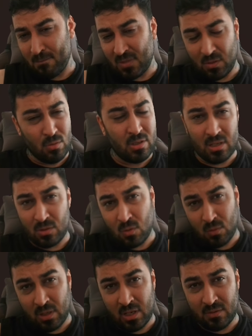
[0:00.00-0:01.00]
You can go
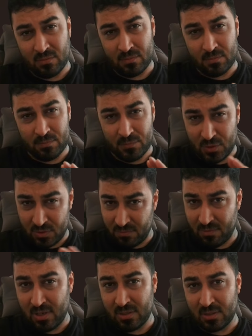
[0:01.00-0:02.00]
live just
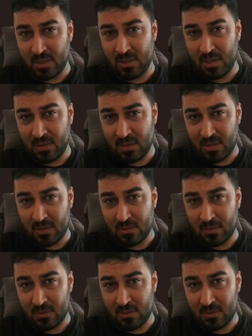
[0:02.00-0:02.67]
faster than that.